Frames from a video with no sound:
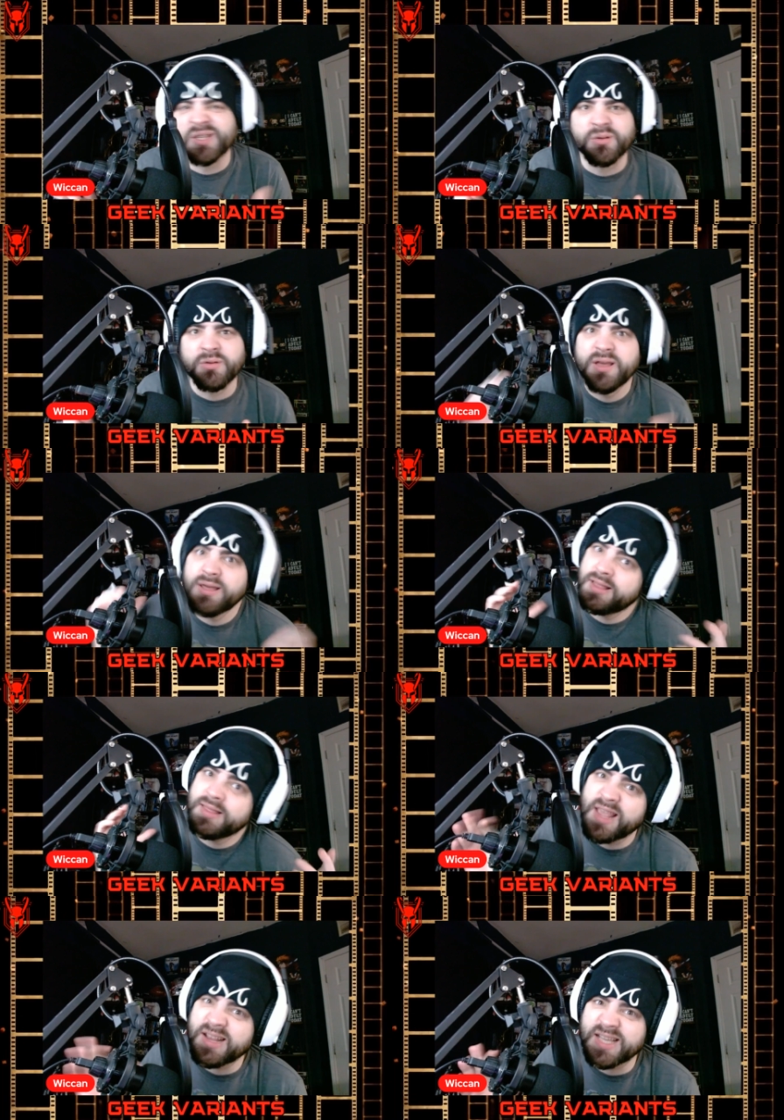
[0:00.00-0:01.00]
So
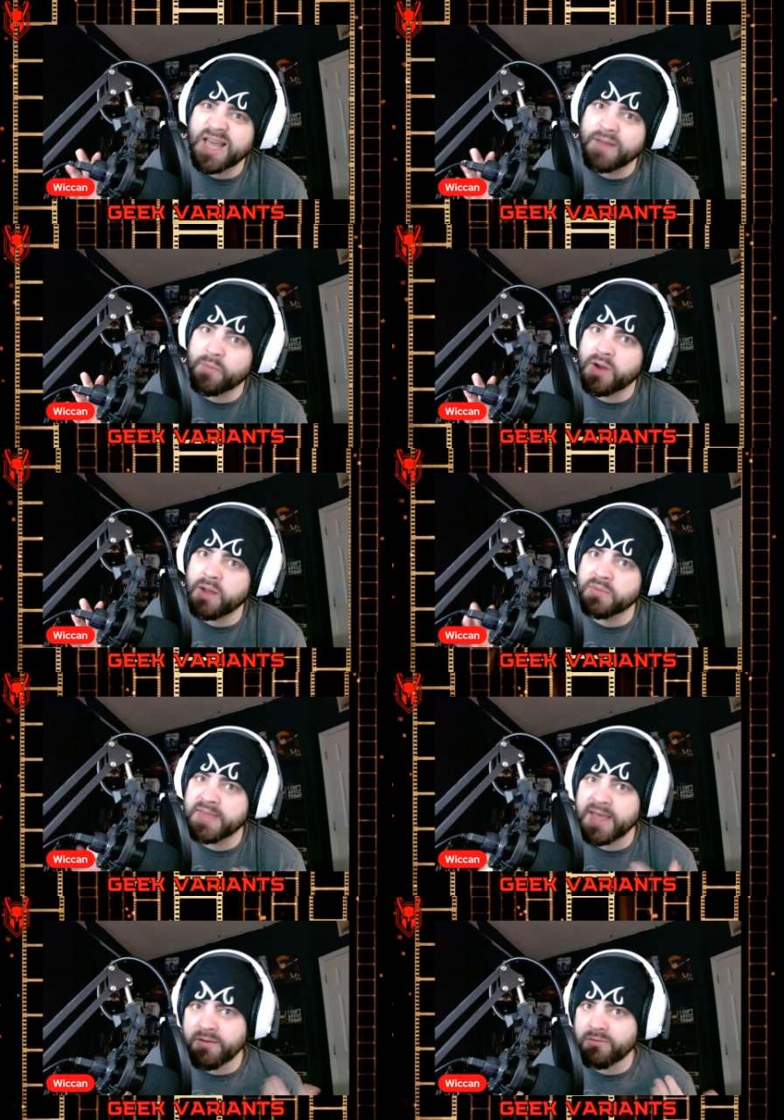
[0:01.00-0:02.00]
there's kind of a problem
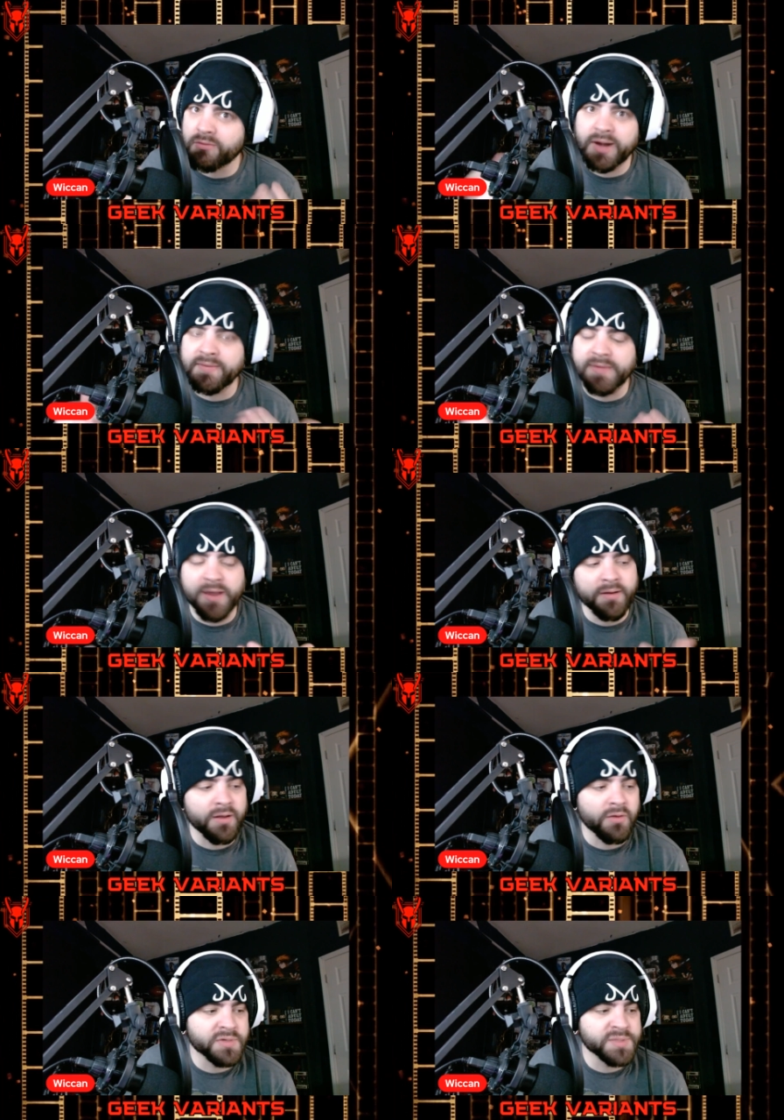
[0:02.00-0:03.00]
with that right there
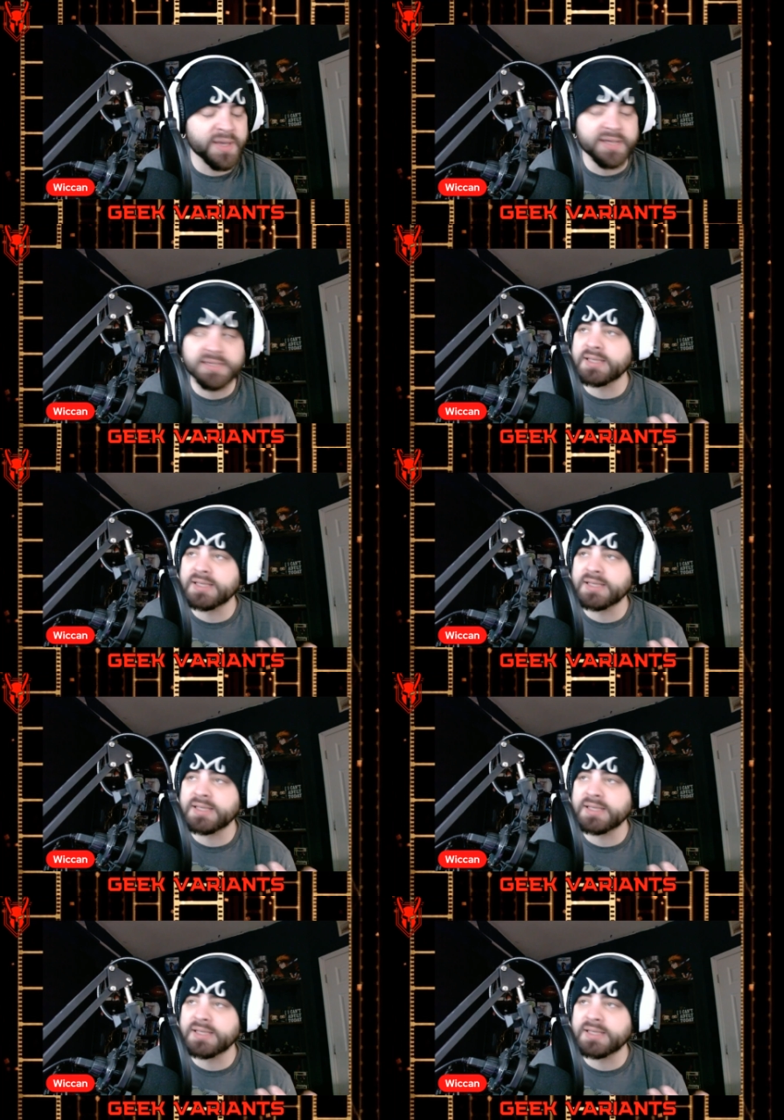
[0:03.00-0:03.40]
in all respects.